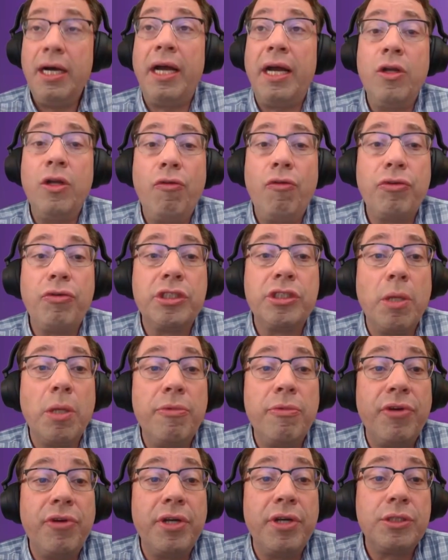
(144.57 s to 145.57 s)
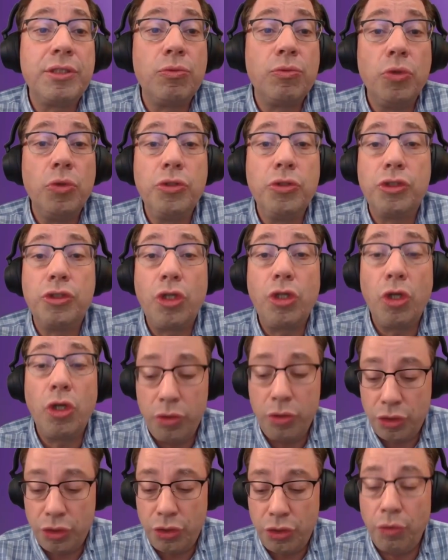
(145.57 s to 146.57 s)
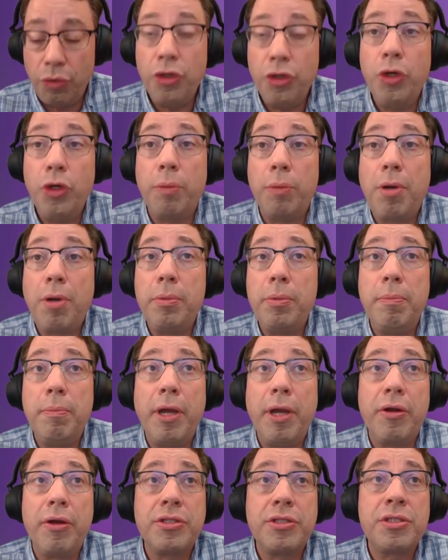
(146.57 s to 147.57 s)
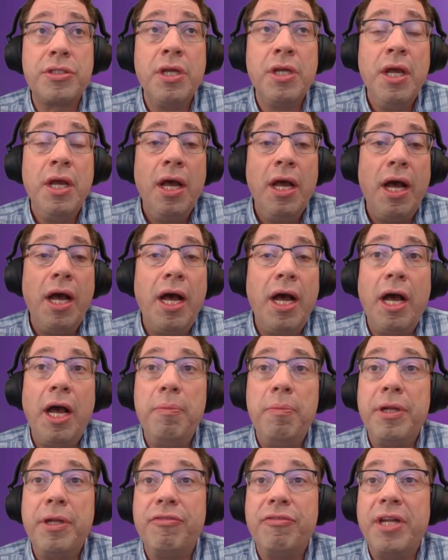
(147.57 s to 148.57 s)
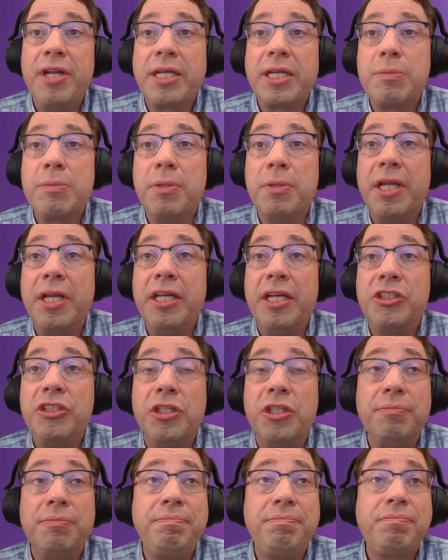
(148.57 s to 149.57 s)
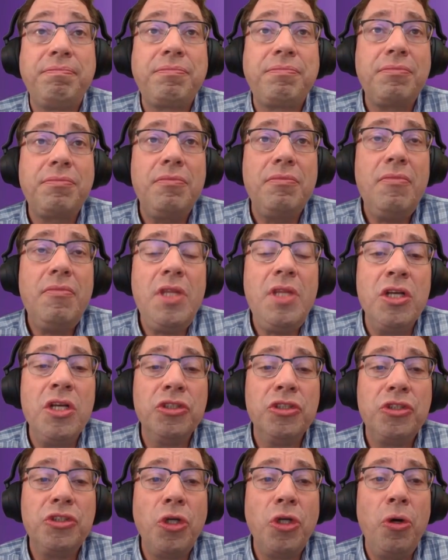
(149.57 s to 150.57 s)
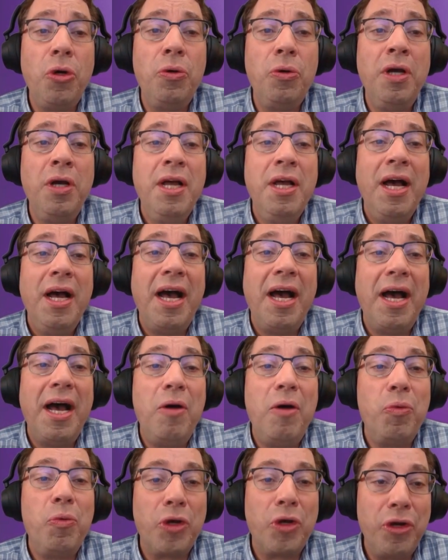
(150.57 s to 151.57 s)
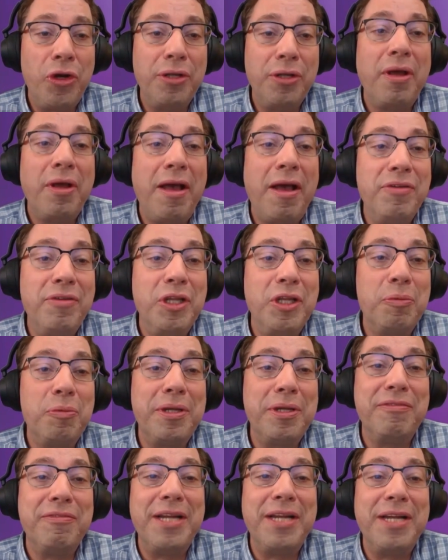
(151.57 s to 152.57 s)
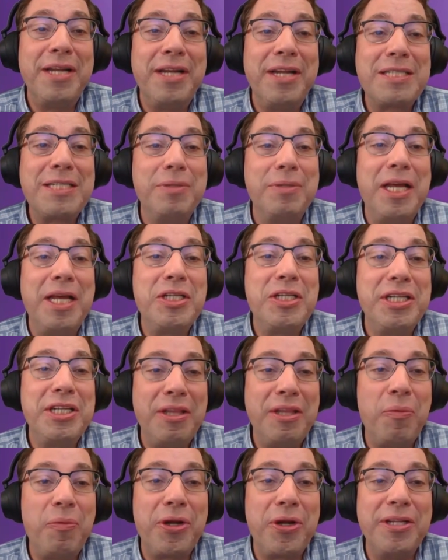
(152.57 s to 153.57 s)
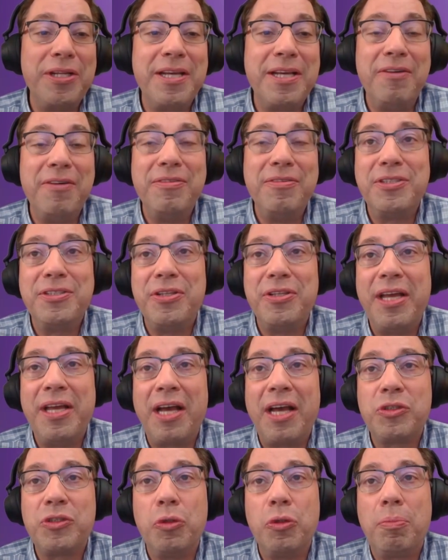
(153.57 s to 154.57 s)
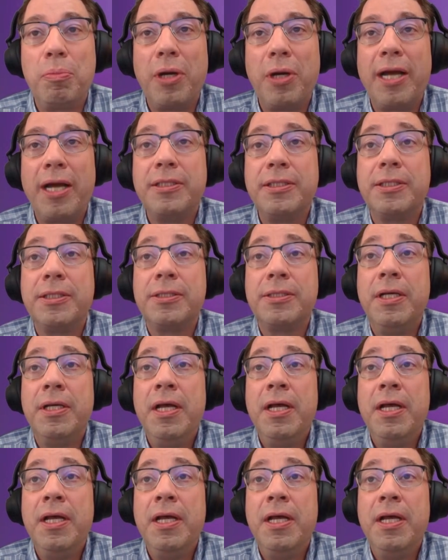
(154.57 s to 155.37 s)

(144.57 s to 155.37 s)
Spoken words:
know for some of us, rules as code is so new, it probably merits a bit of an explanation. So we're going to have a little bit of an explanation, and then we're going to delve into the actual practice.